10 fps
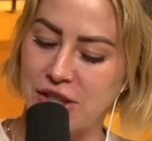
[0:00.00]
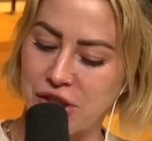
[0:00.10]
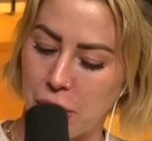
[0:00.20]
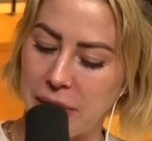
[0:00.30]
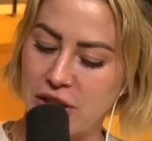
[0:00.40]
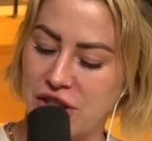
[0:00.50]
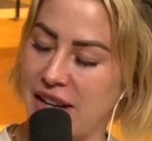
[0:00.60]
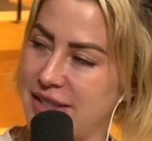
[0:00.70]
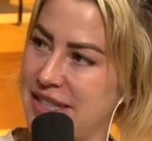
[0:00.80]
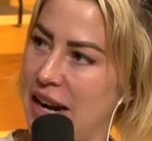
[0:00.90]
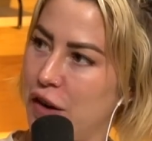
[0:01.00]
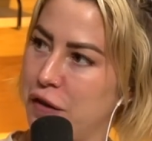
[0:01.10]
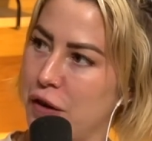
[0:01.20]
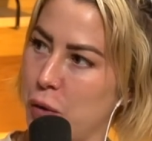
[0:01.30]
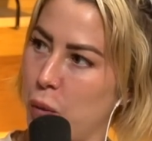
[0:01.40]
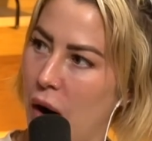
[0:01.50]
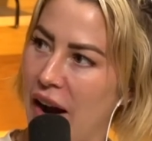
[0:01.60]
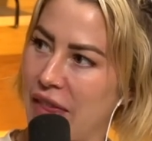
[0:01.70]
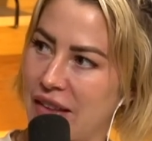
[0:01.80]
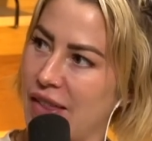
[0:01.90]
so much sense now for
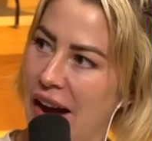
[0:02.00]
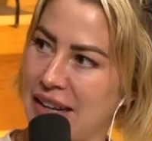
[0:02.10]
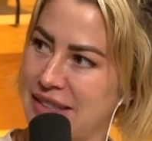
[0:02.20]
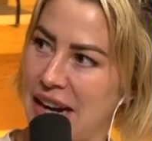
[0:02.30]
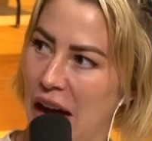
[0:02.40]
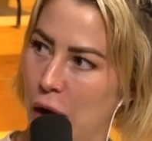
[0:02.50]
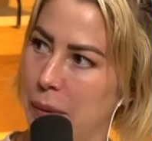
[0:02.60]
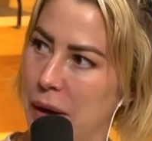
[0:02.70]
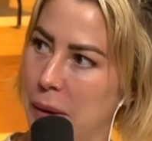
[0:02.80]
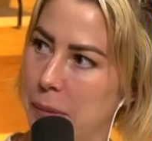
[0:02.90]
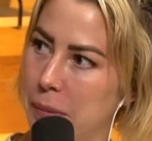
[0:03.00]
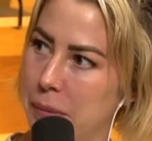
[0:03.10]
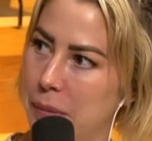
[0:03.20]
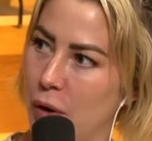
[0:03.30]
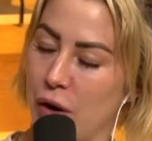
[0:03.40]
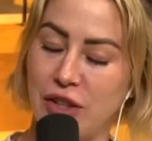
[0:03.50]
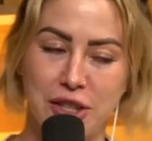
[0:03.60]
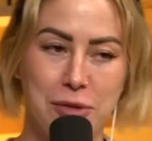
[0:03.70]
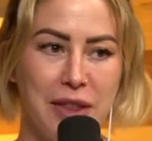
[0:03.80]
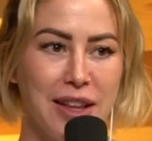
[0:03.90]
why the last album, or
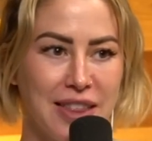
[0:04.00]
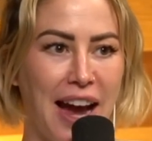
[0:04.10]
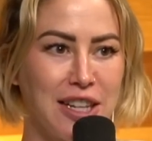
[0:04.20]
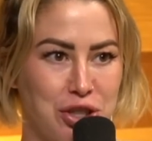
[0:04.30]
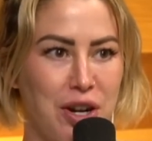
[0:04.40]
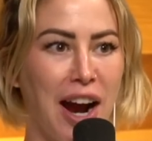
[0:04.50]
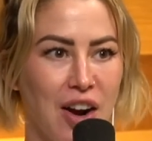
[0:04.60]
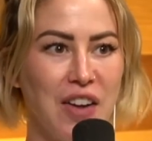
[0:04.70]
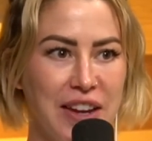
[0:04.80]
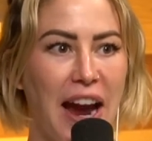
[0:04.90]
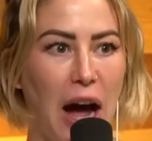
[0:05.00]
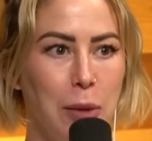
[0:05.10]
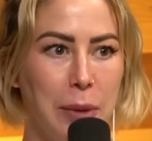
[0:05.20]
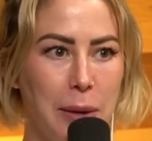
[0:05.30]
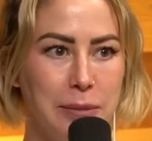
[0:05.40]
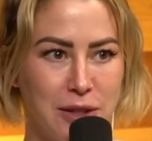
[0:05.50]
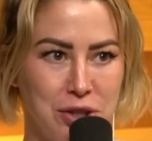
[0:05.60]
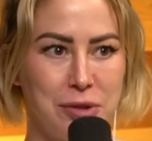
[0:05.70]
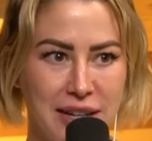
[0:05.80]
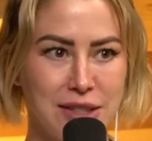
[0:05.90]
excuse me, the last track on the album, did
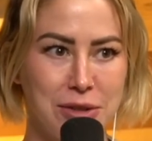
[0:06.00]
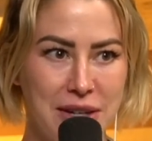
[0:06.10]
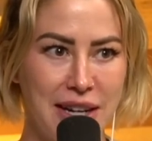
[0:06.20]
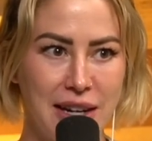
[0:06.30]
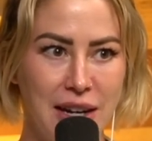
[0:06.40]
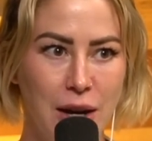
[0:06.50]
you get to it?